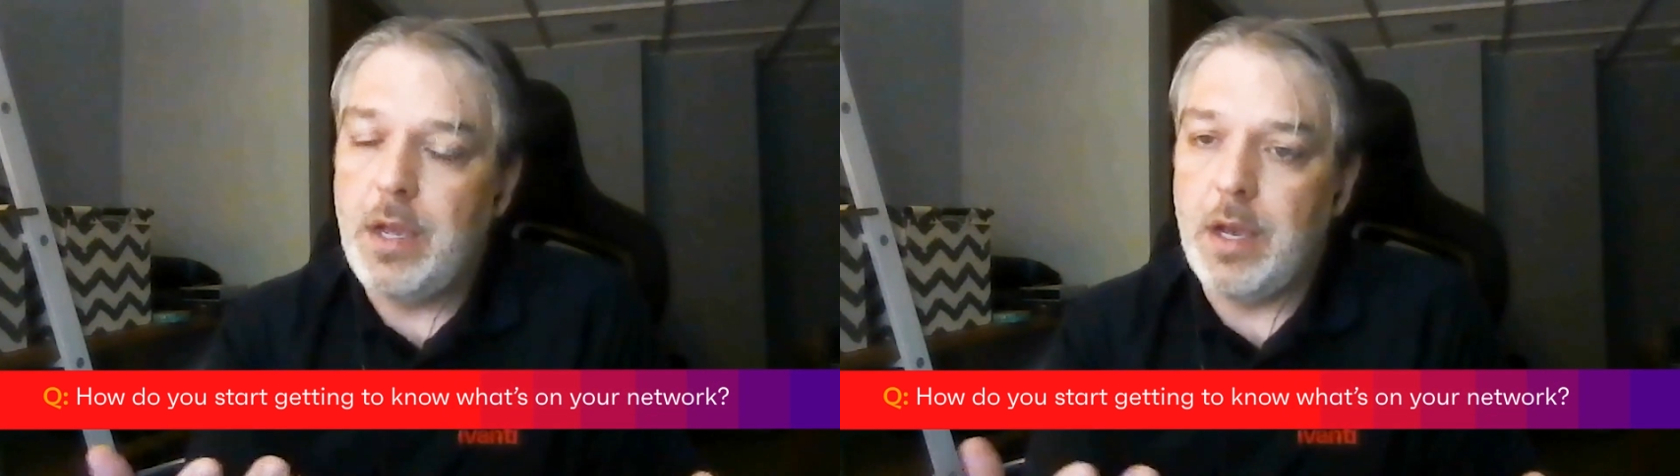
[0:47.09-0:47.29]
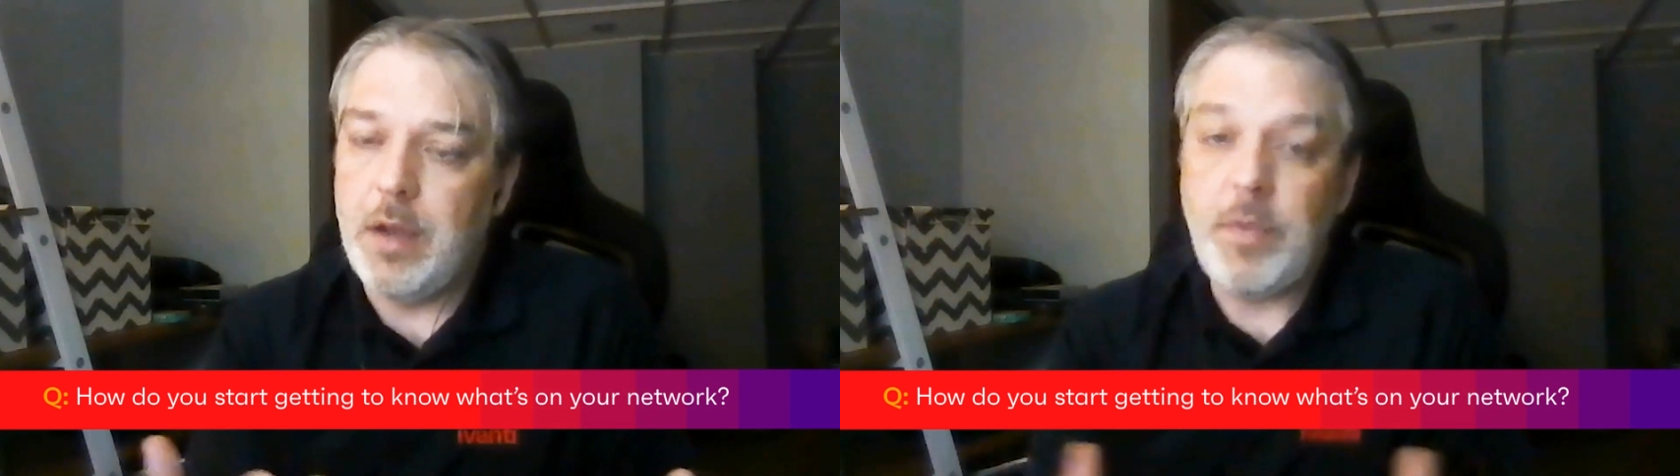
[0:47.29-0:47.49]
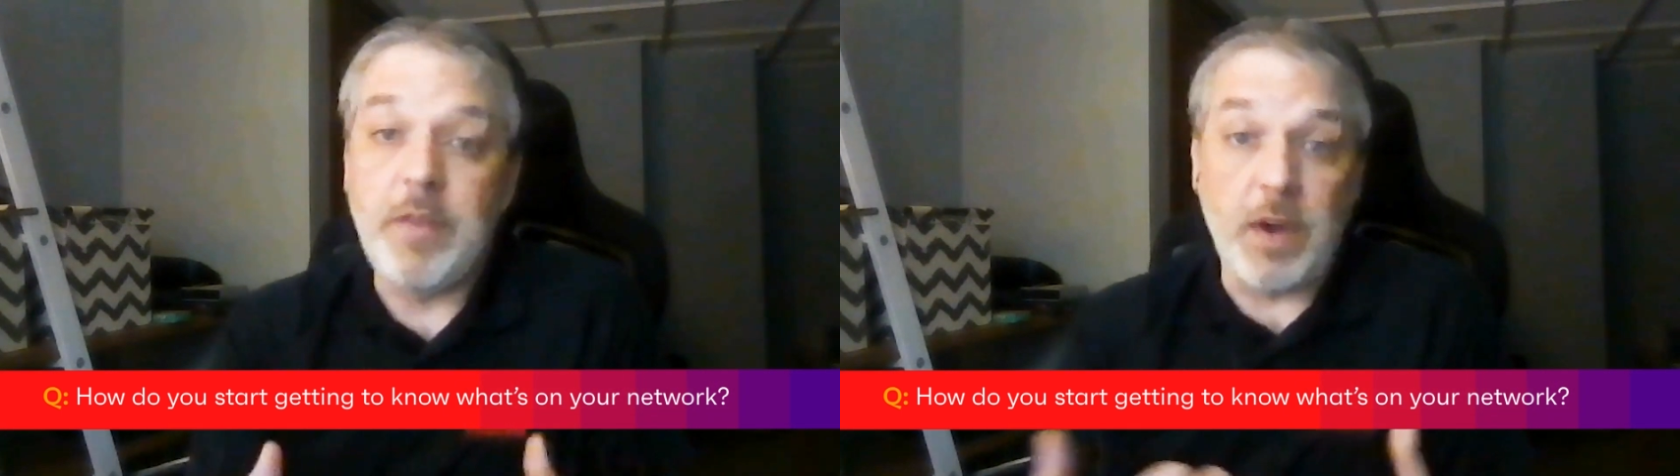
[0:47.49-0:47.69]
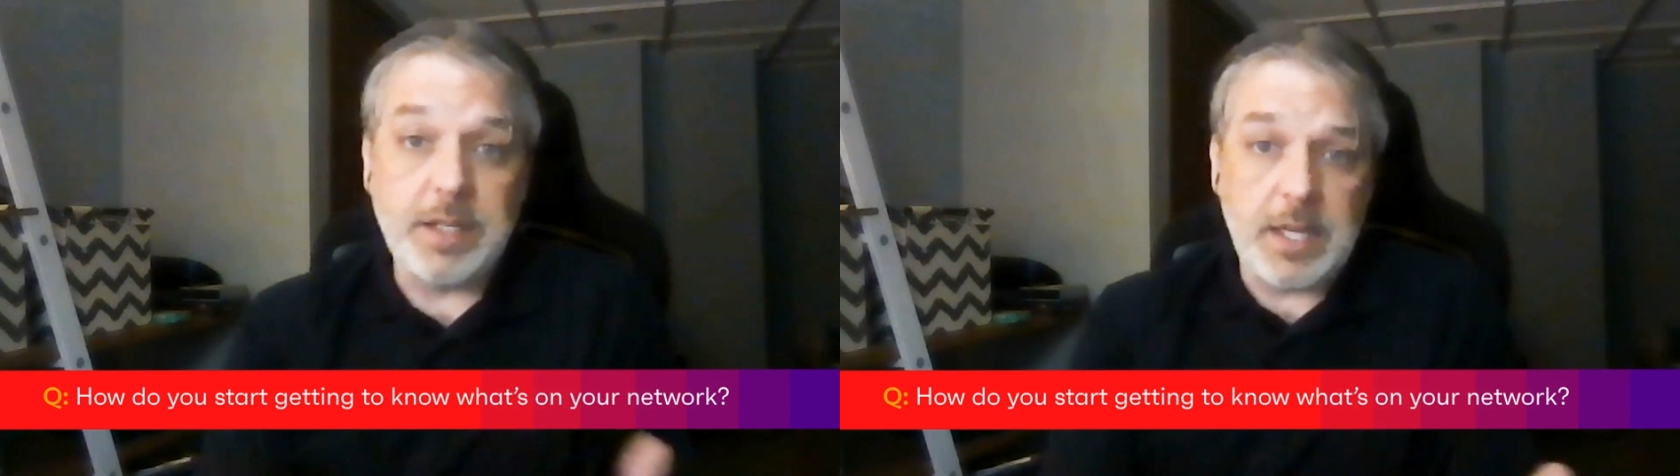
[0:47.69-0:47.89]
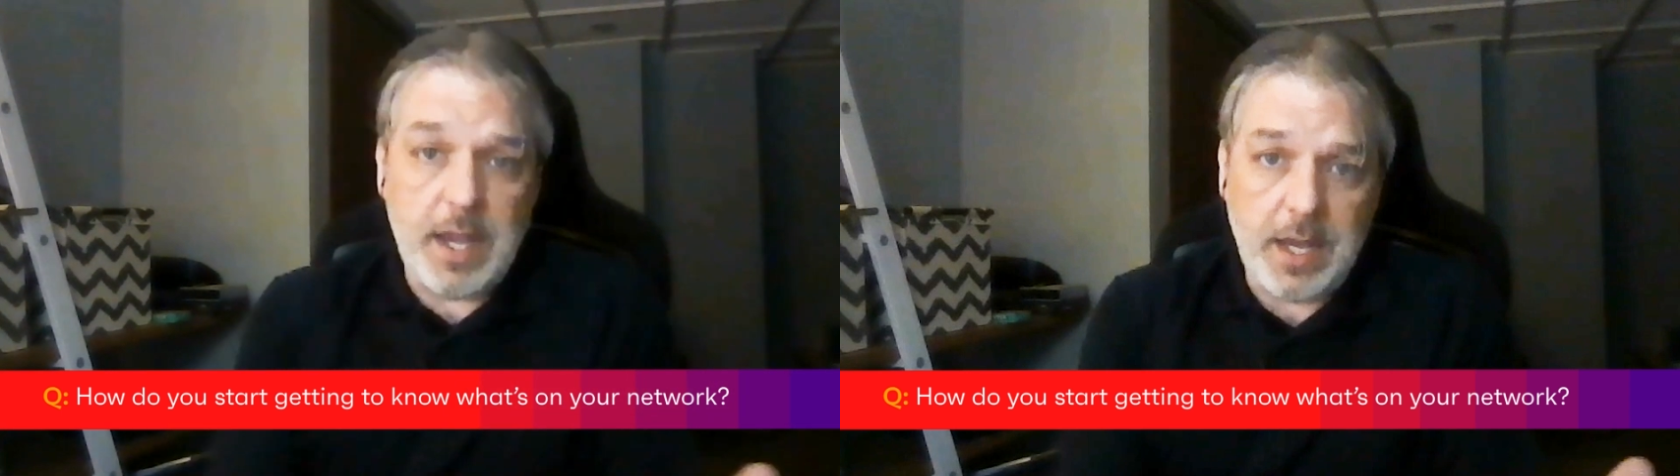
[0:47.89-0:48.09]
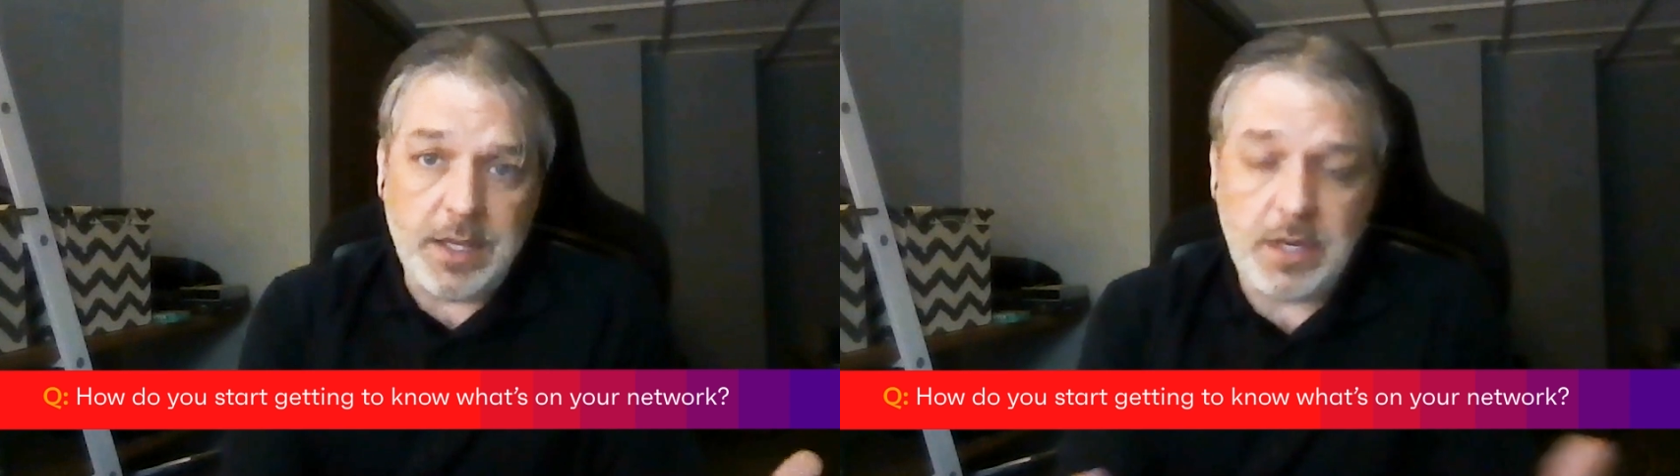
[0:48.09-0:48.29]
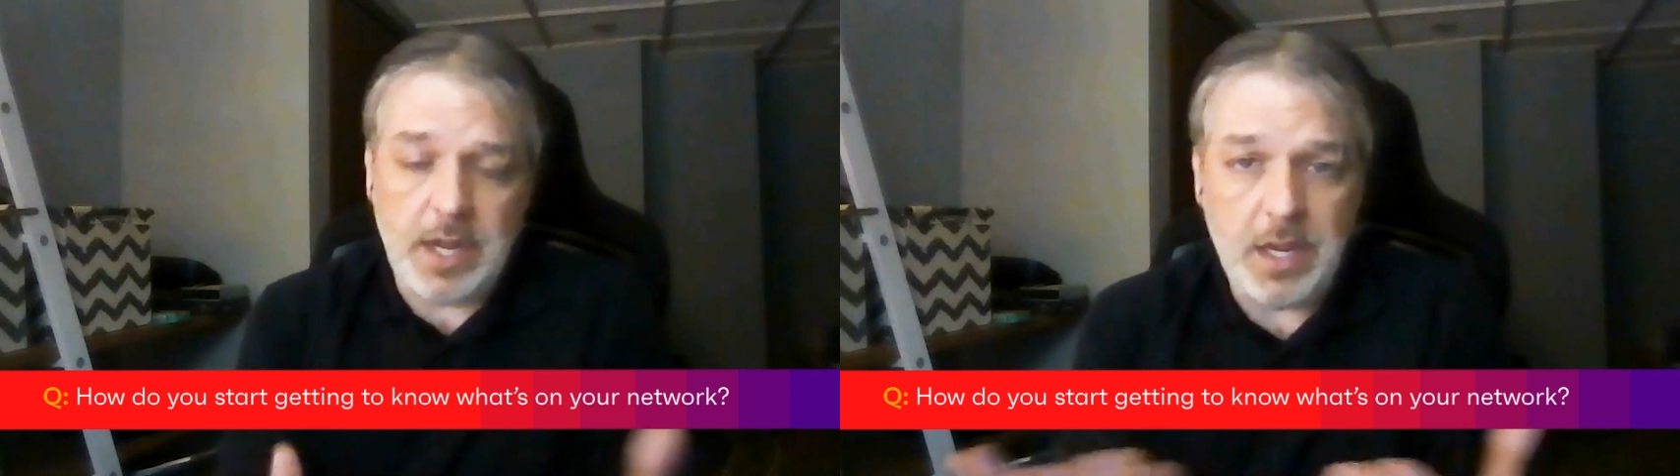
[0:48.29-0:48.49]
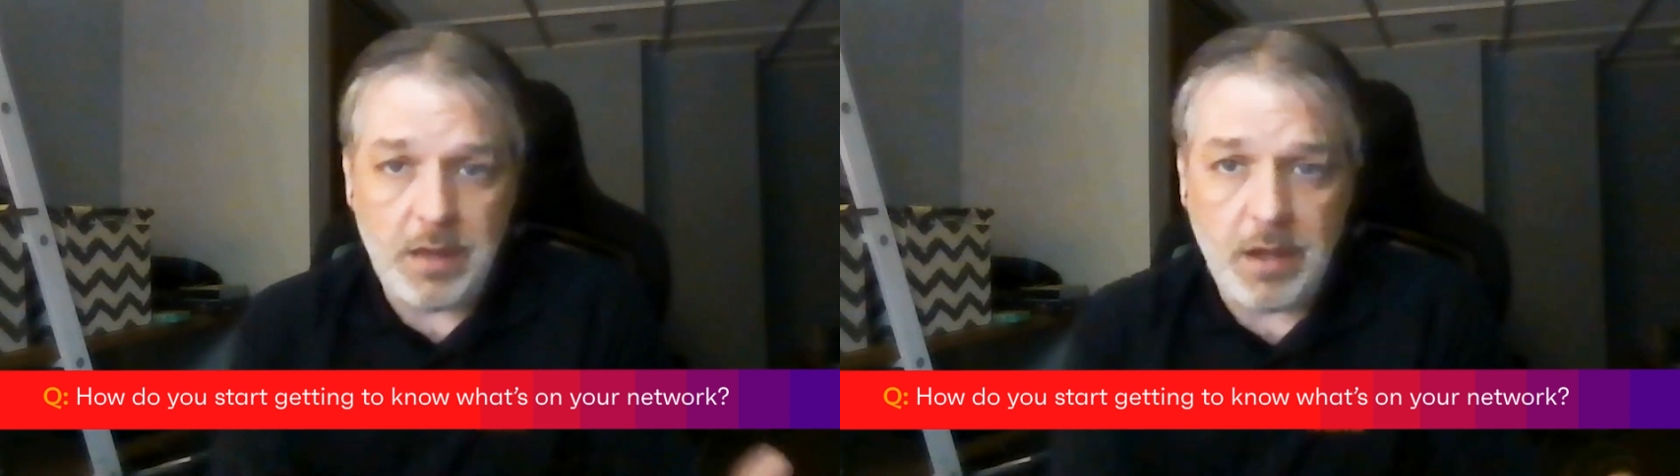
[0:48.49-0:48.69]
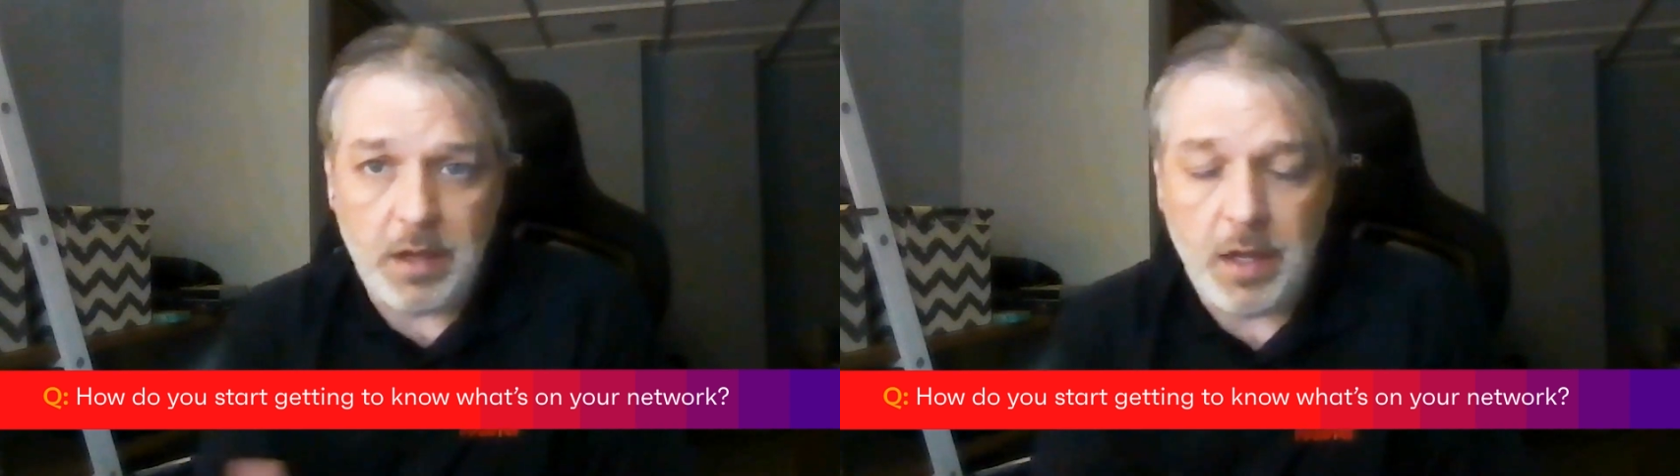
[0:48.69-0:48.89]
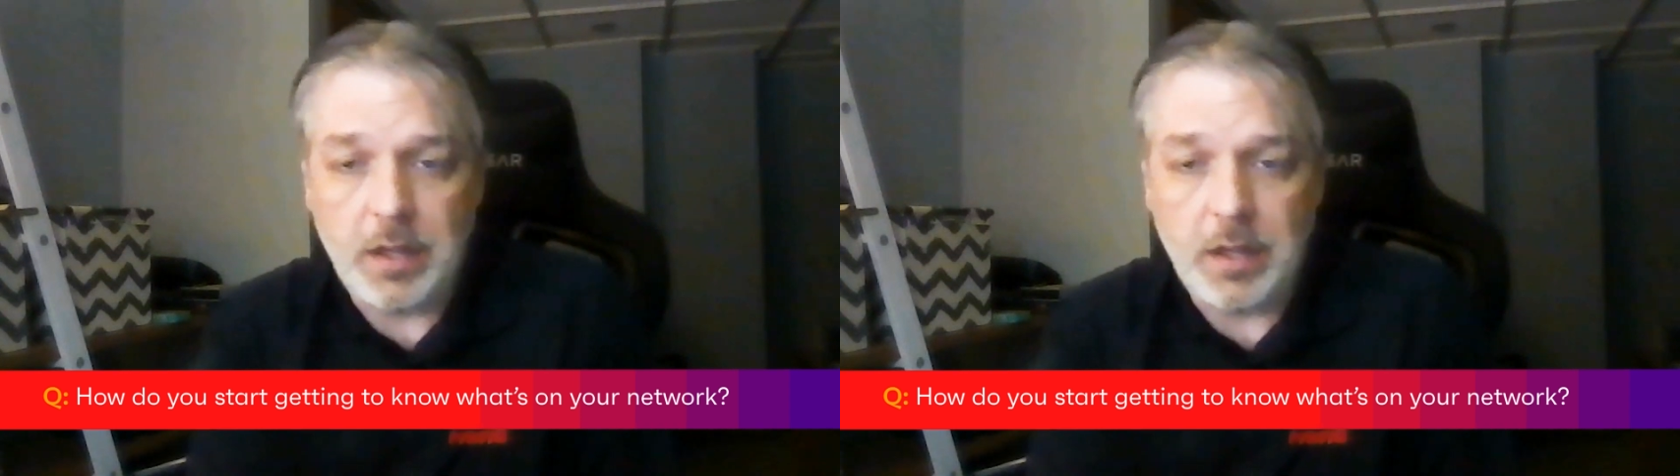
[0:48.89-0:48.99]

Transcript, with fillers: Uh, Ivanti has a, a,